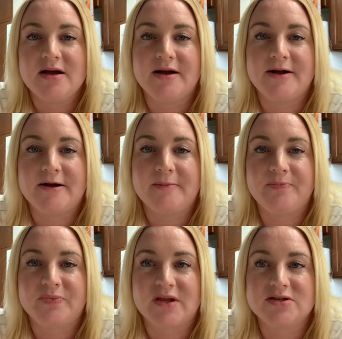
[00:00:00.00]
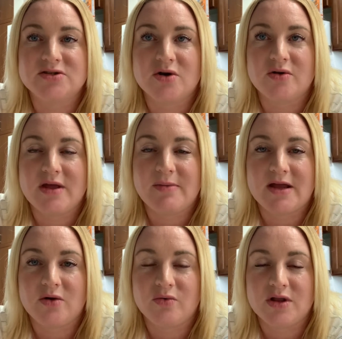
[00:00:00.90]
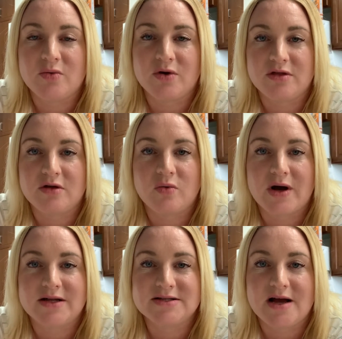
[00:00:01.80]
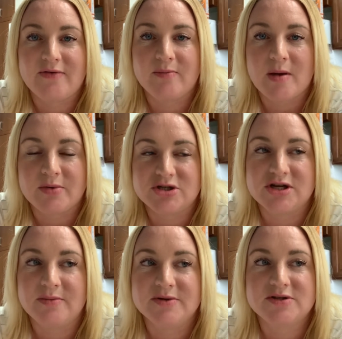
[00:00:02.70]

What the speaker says: So they make it really worth your while to have the membership.